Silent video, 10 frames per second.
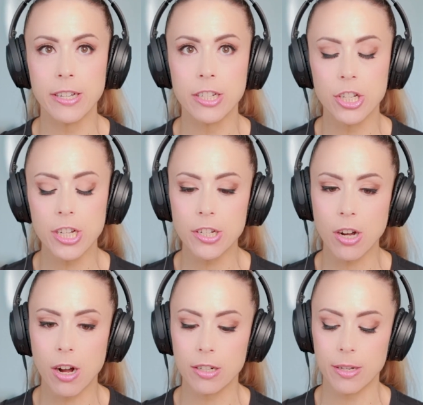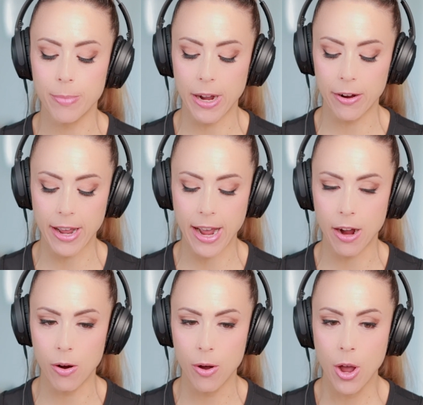and she talked about
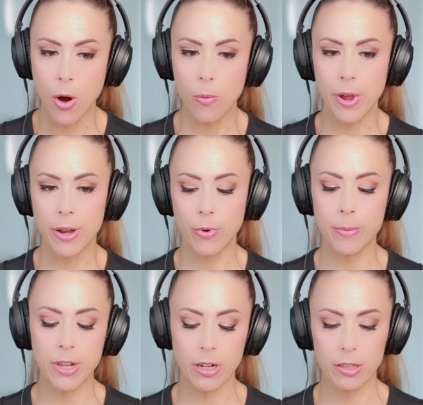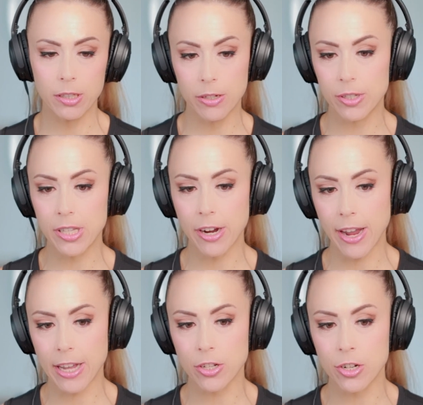how when women lose their
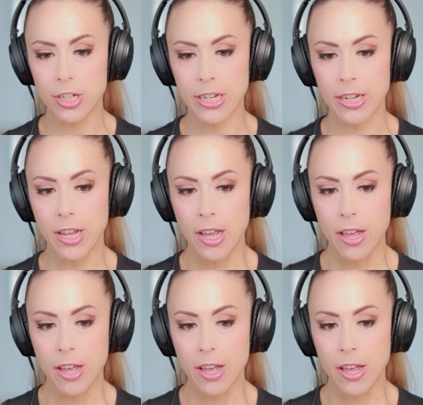estrogen,